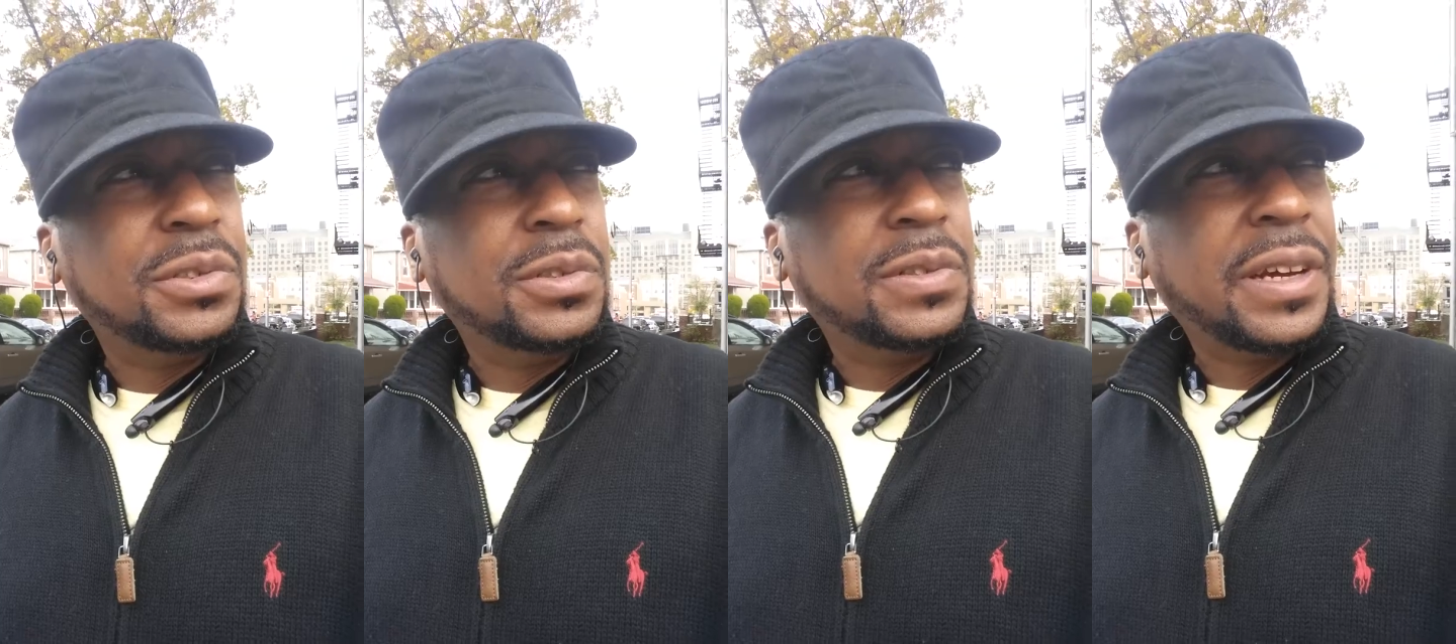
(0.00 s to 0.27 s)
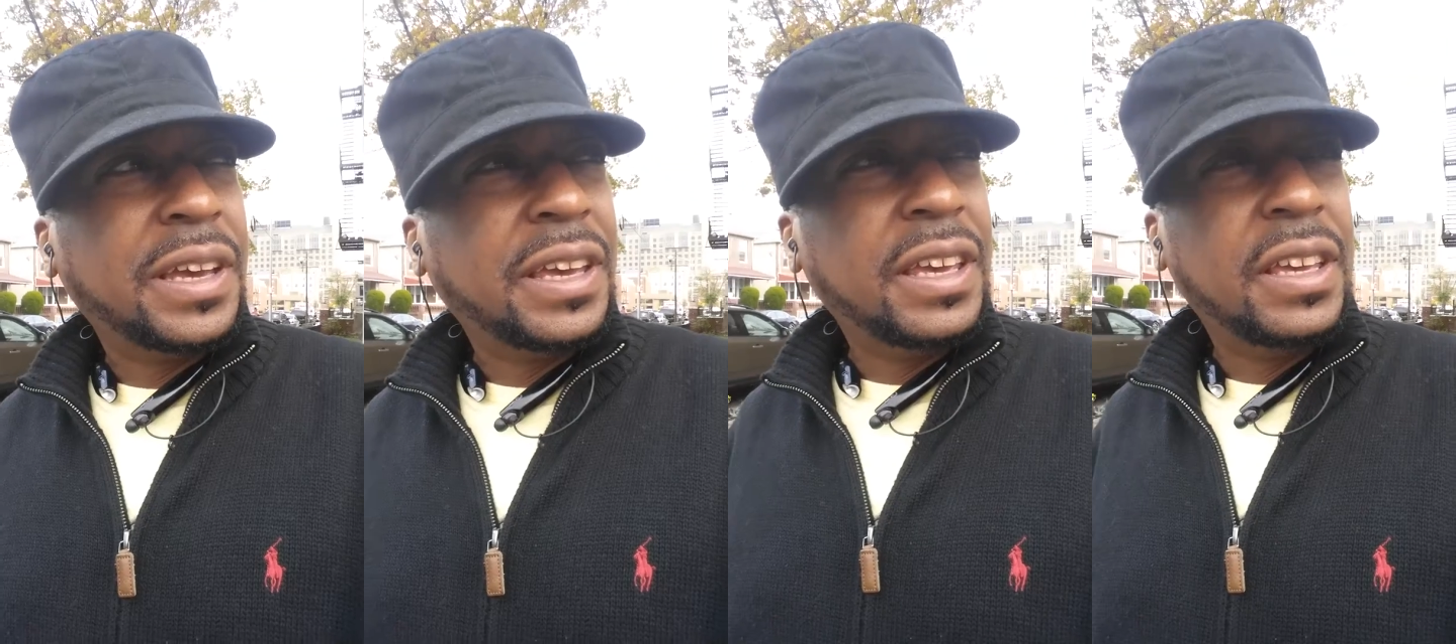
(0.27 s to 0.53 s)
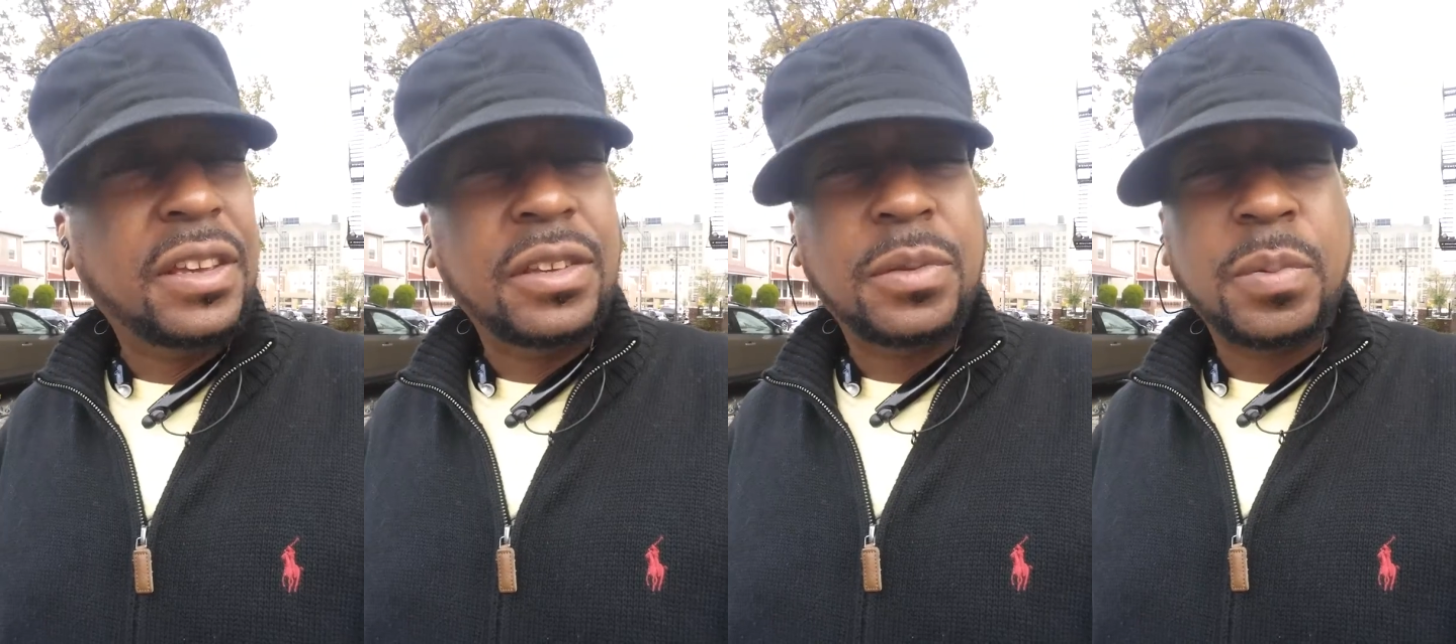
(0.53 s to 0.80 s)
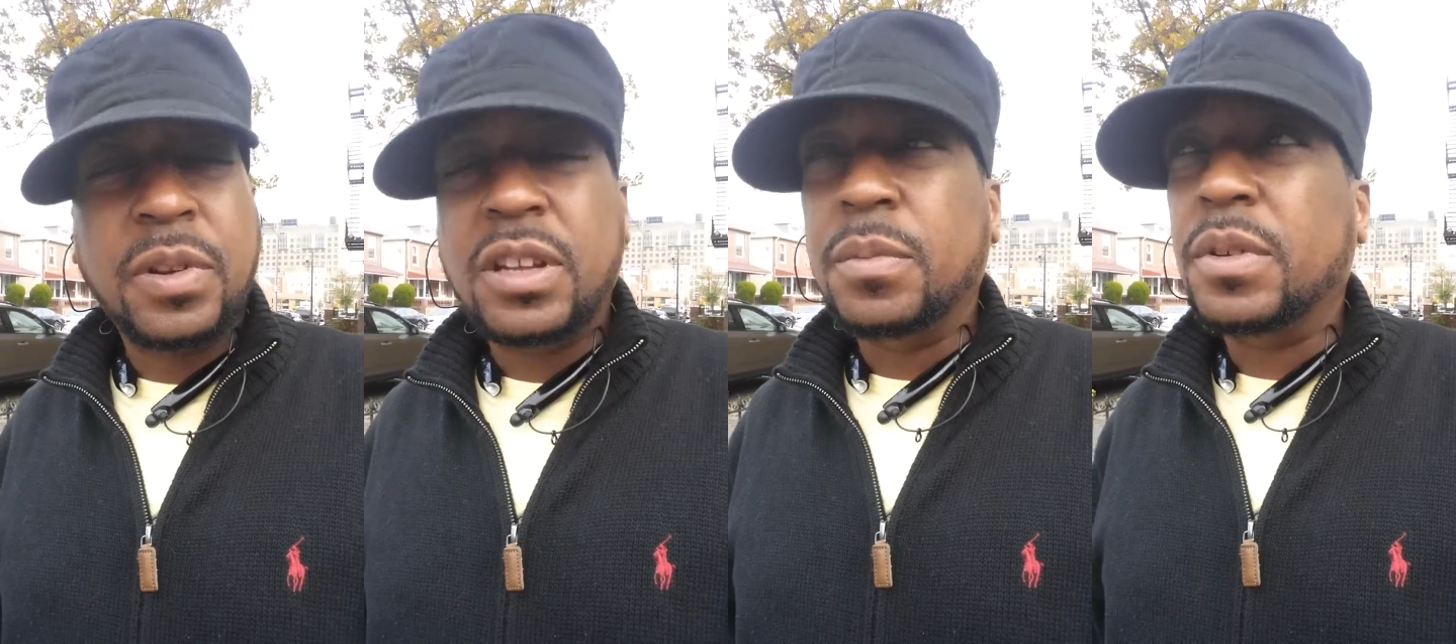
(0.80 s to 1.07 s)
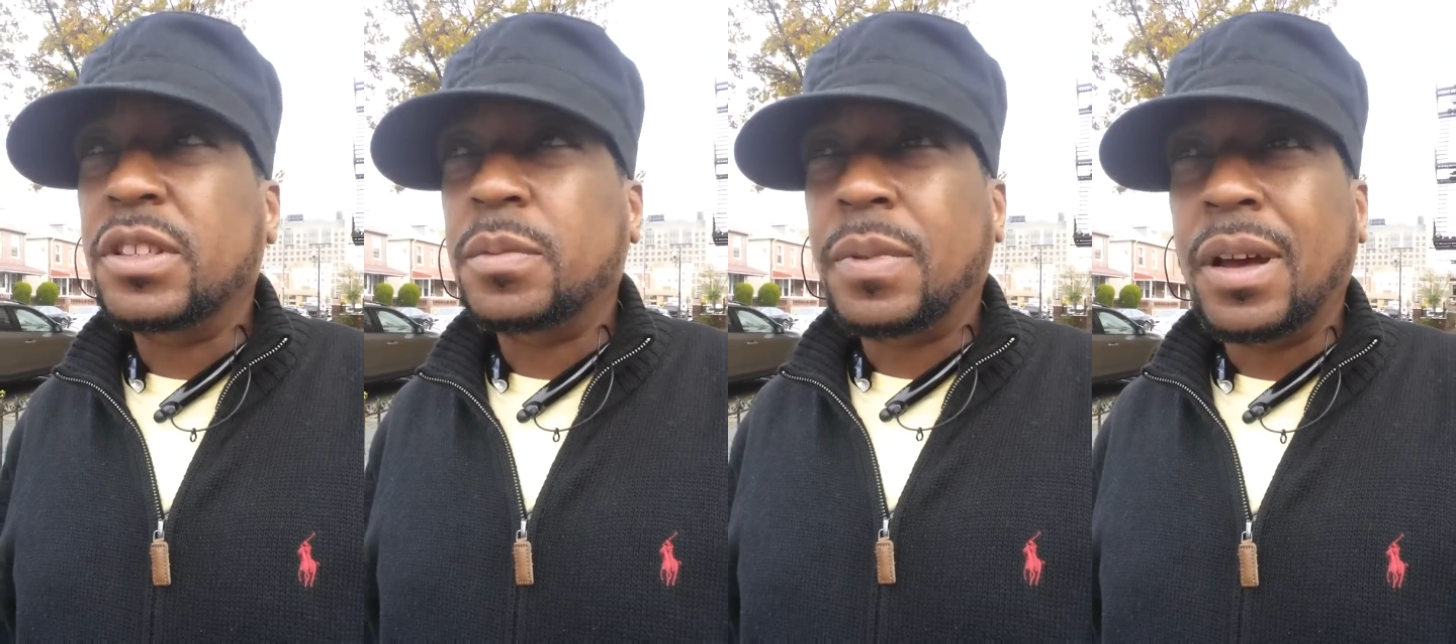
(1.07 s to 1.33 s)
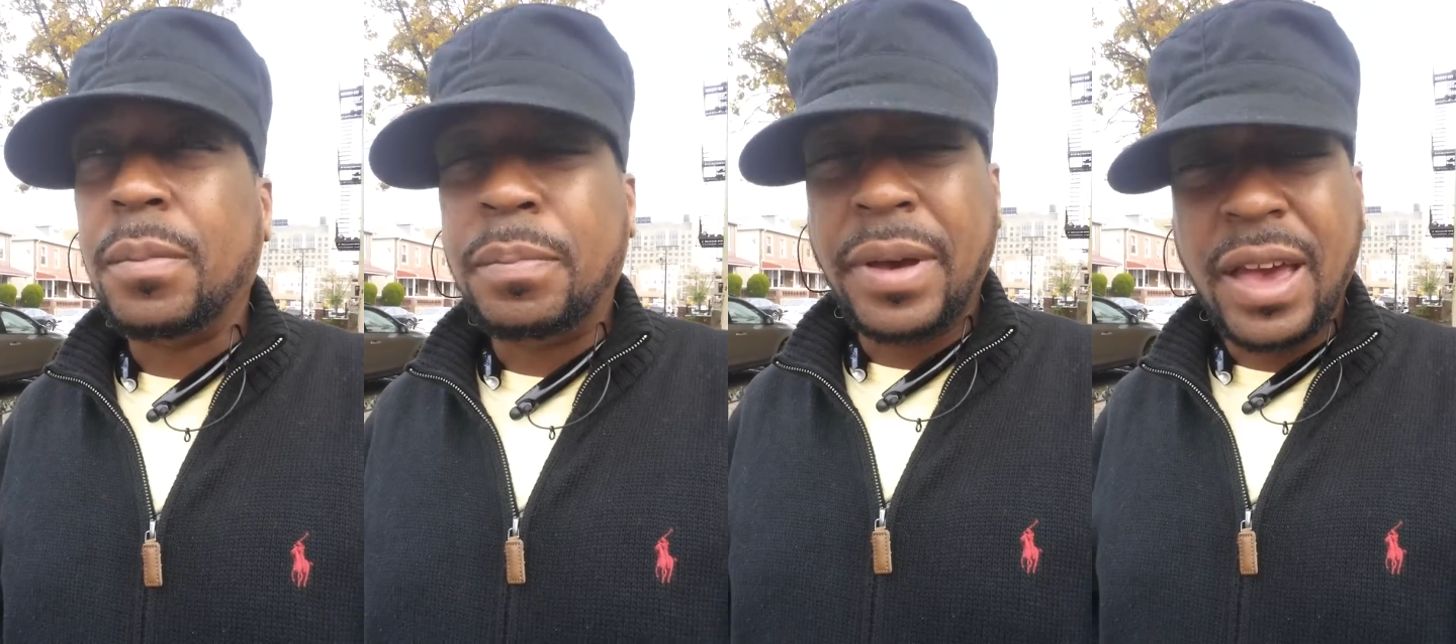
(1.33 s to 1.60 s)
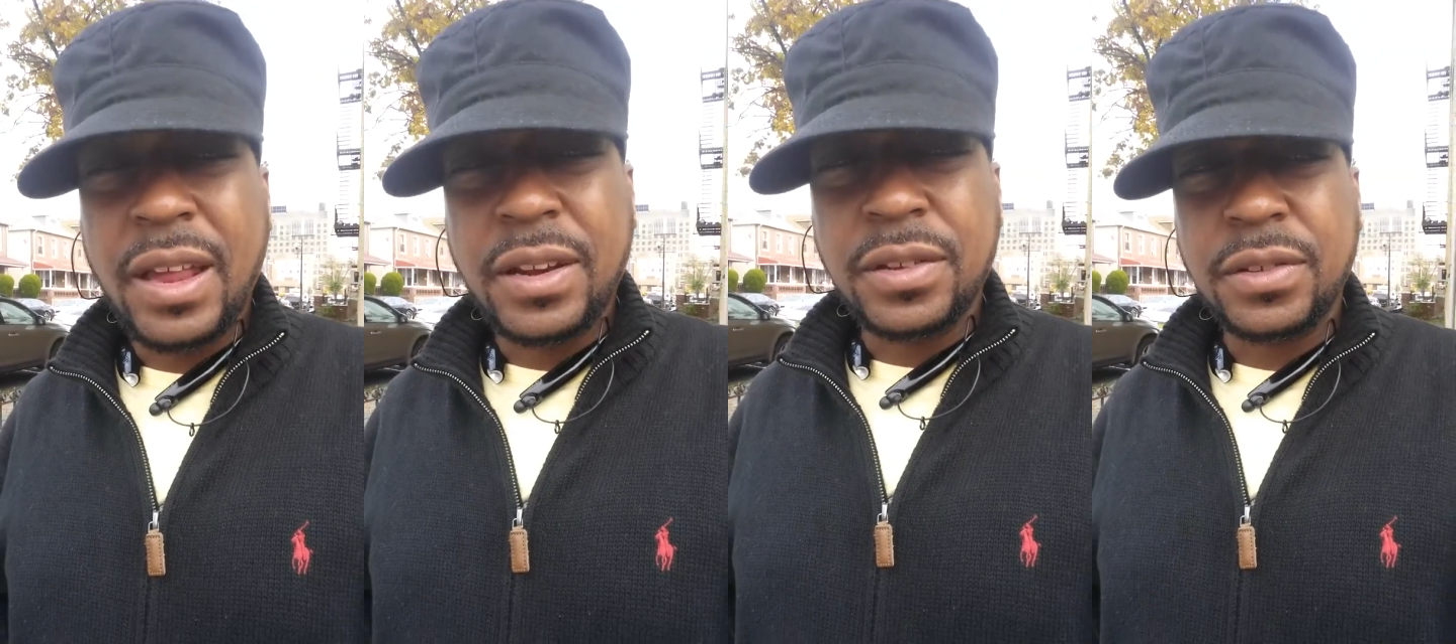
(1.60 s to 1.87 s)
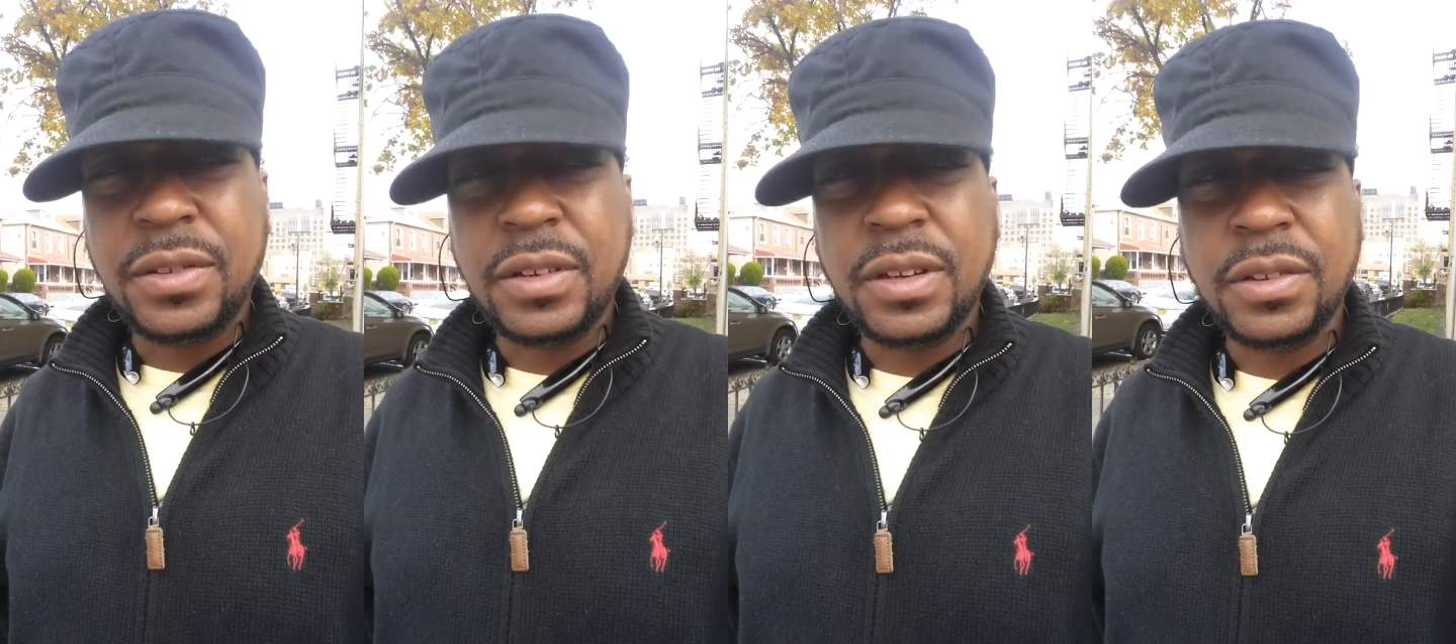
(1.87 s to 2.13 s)
jewel right here is pretty much about
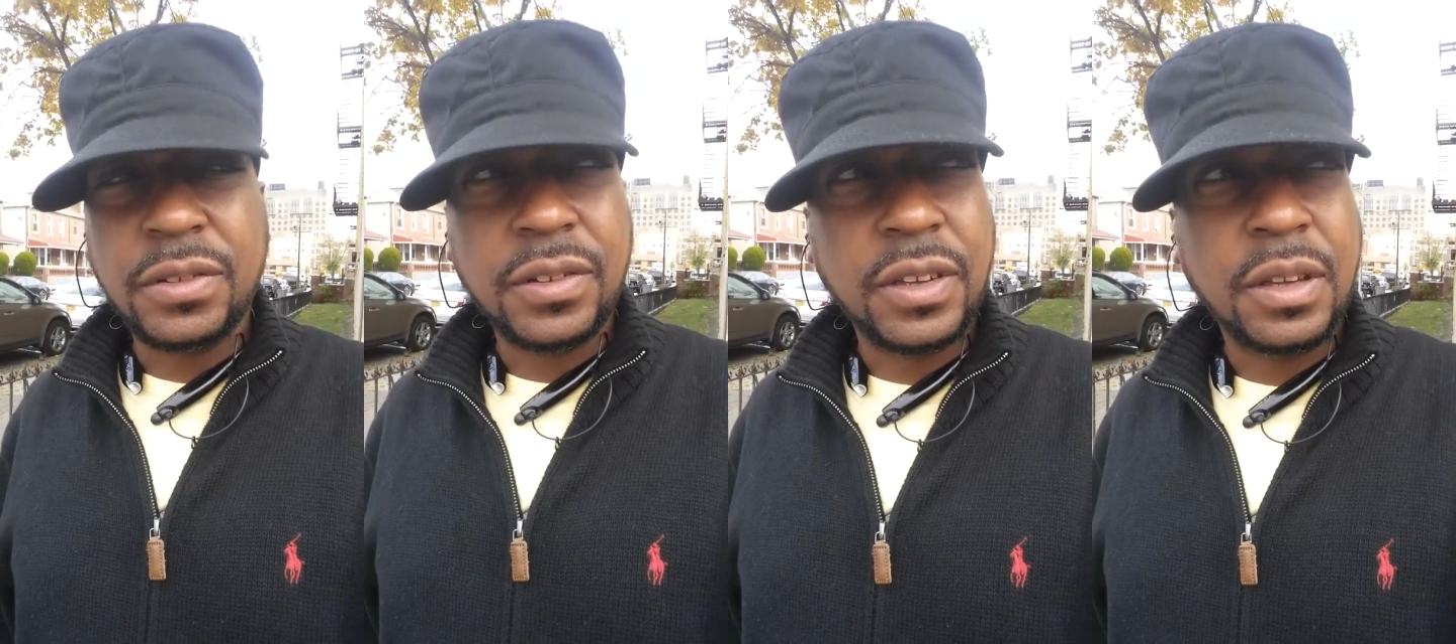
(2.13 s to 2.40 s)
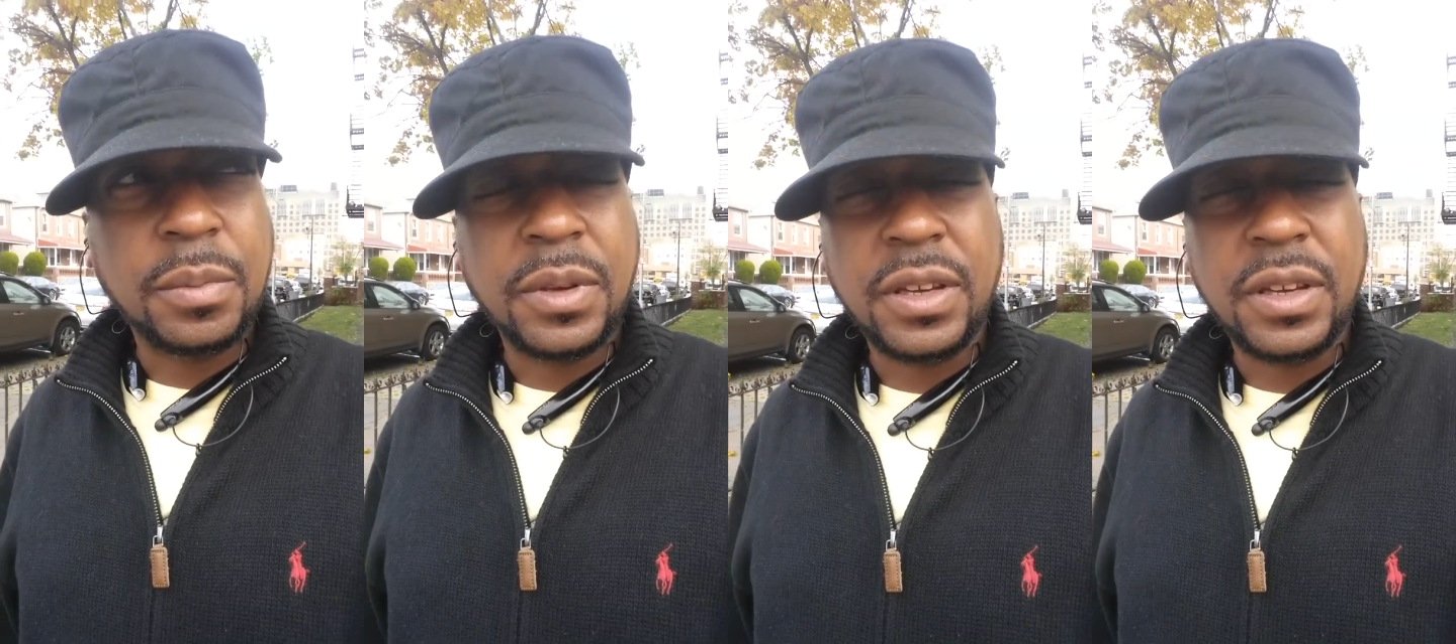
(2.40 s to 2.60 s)
balance, you know what I'm saying?